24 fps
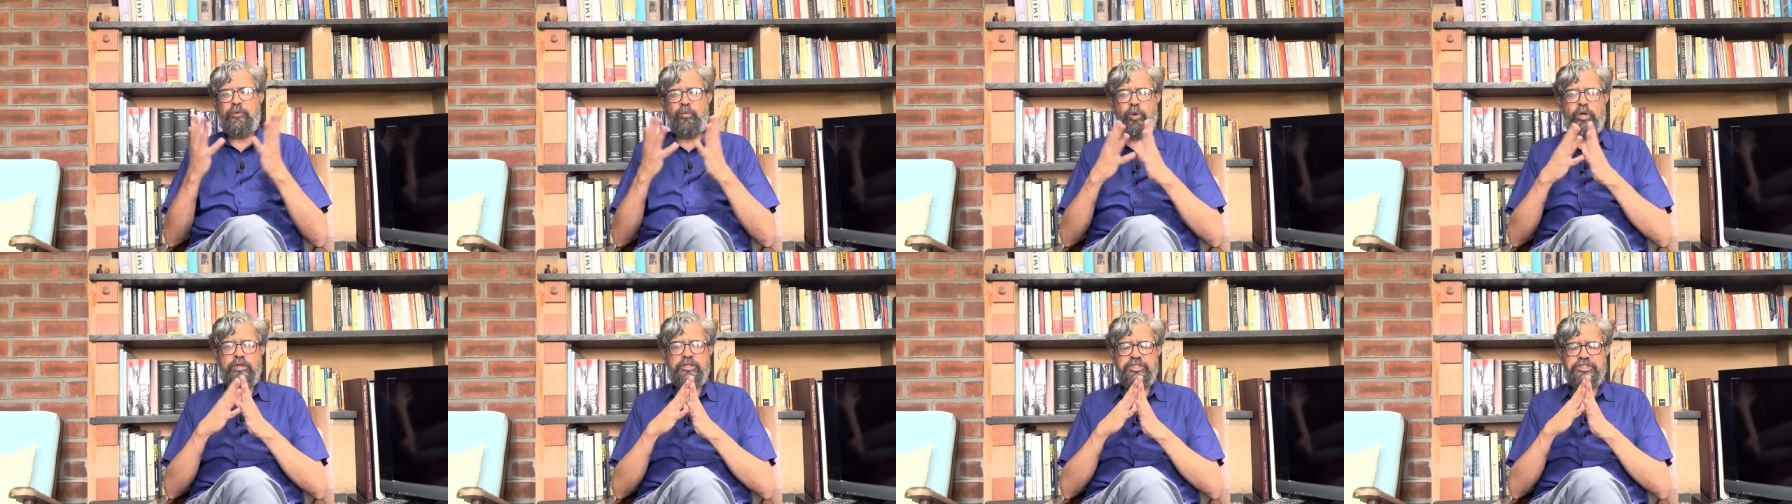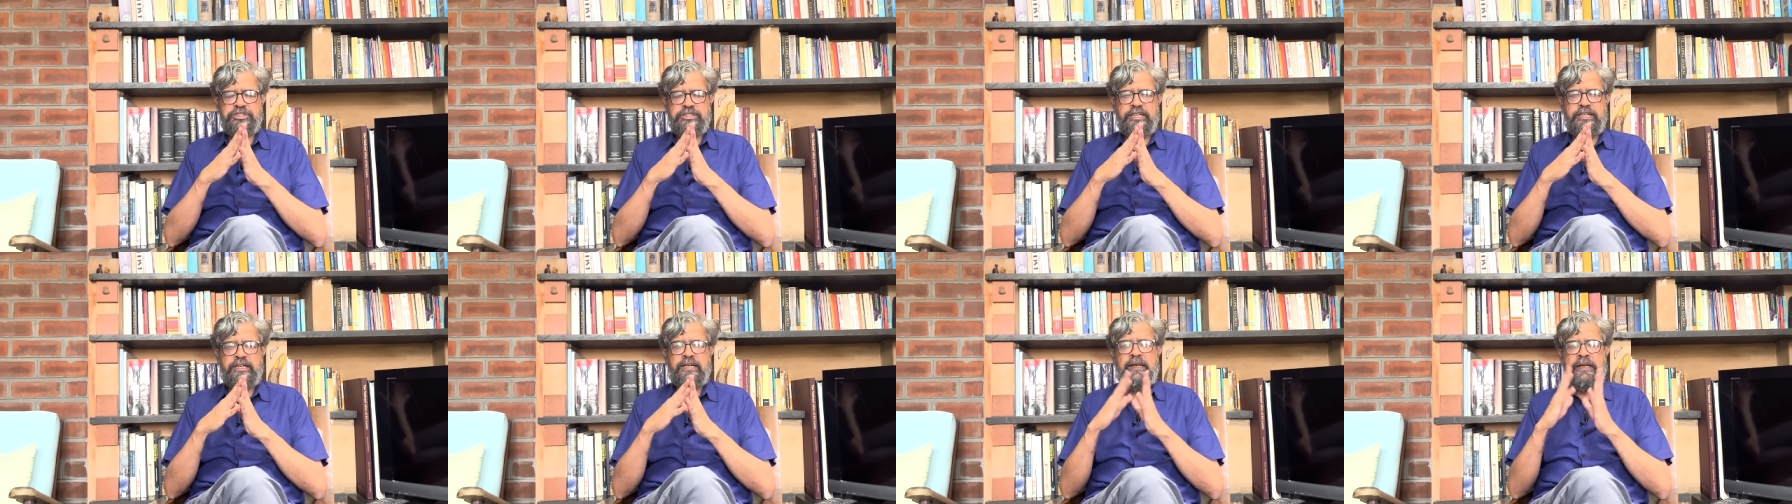
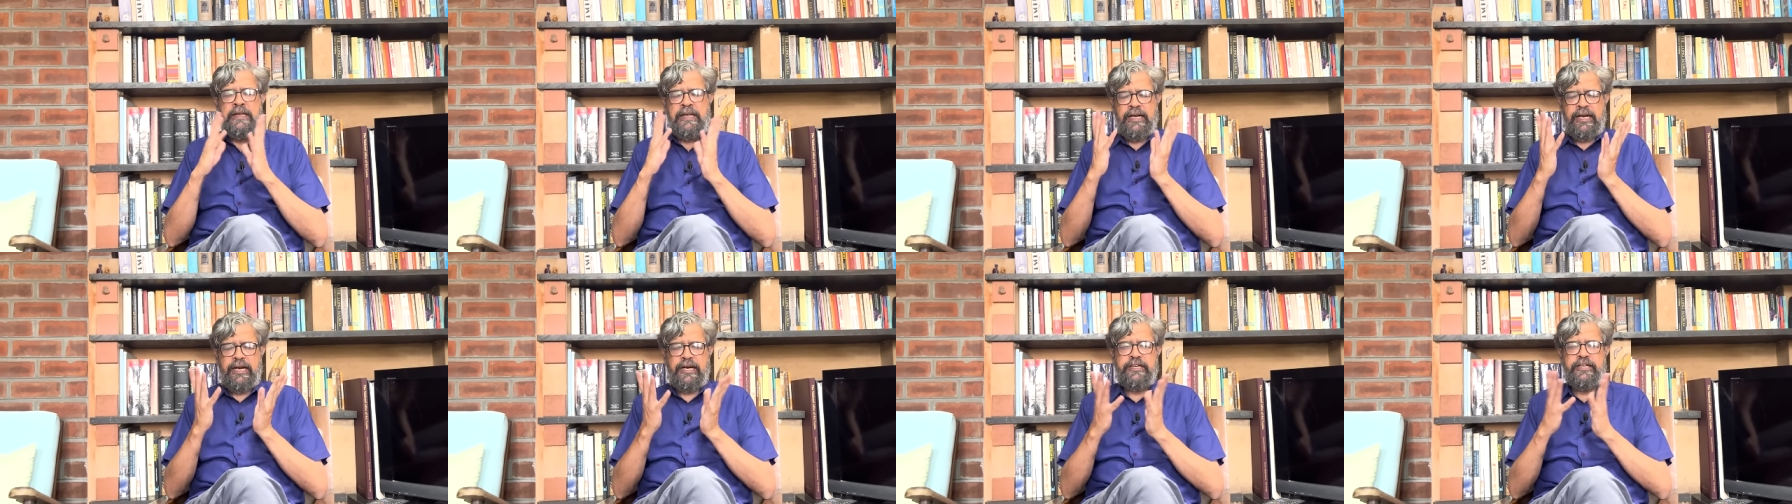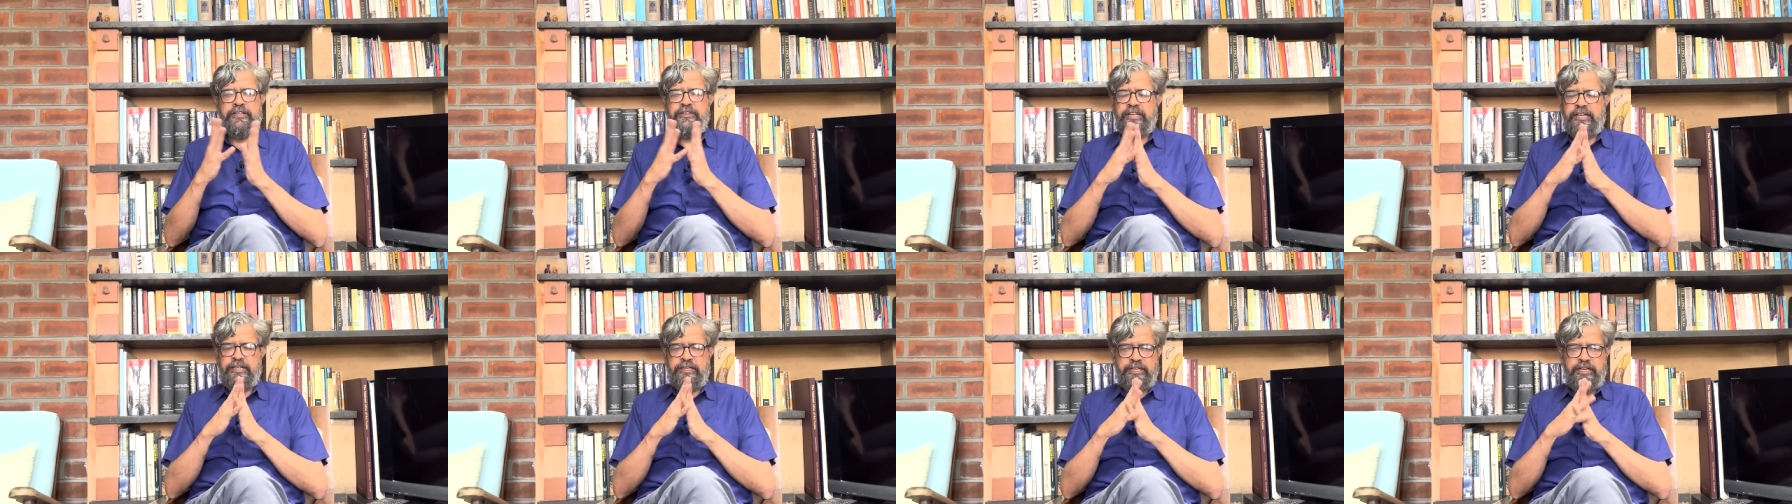watershed and
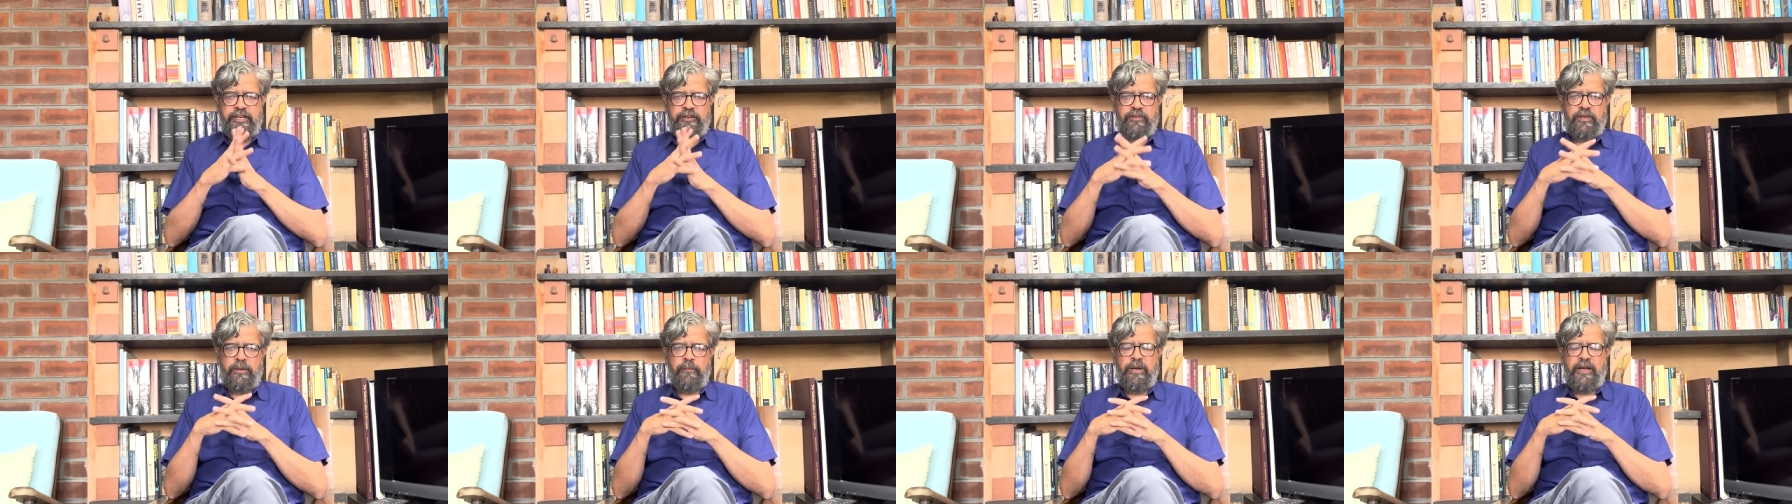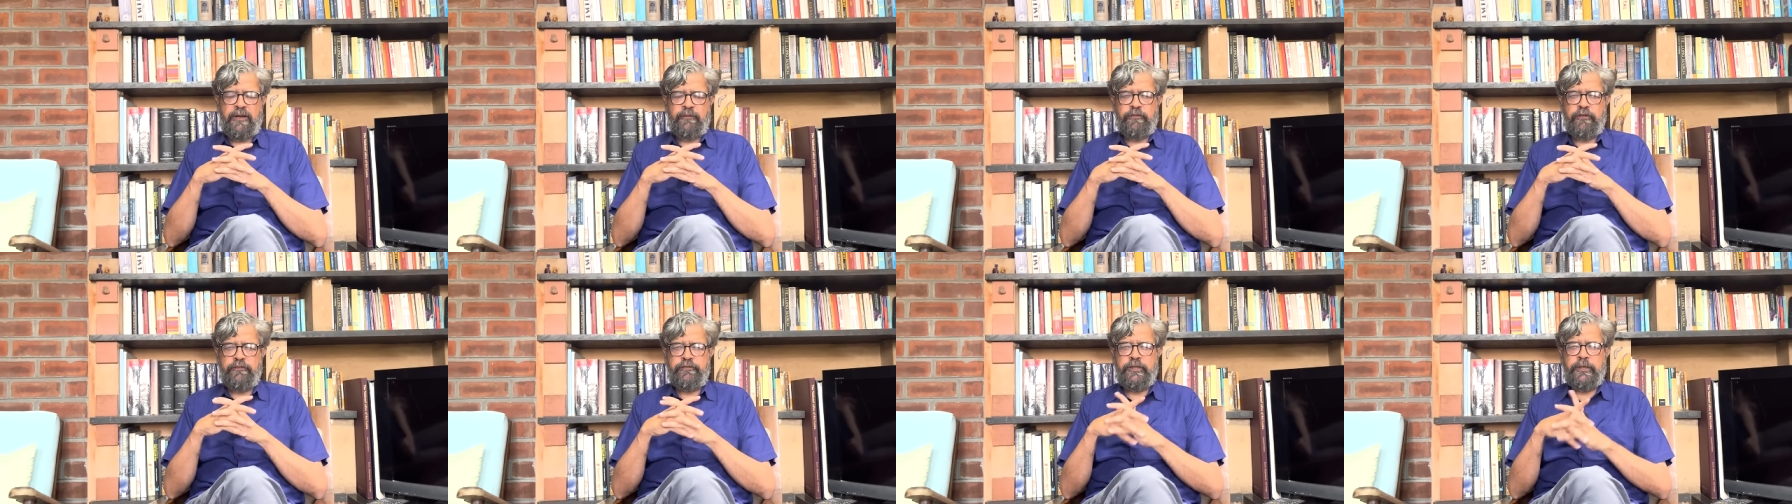in the entire
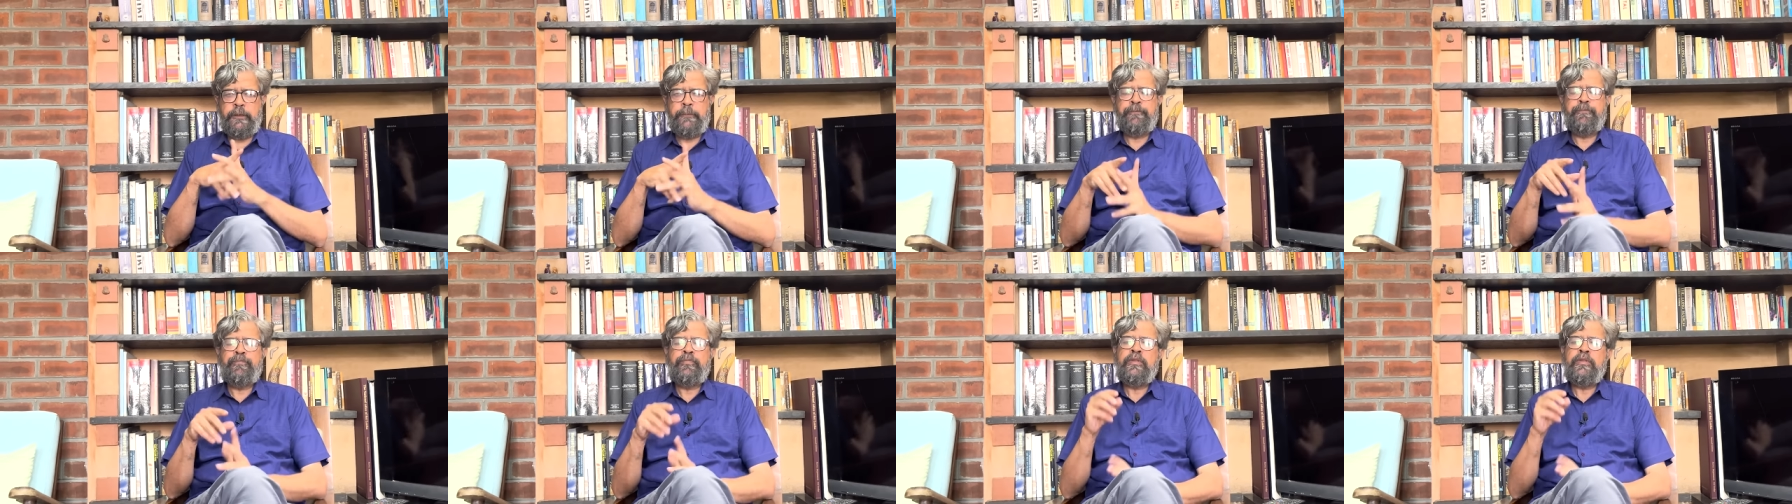sub-aquifer.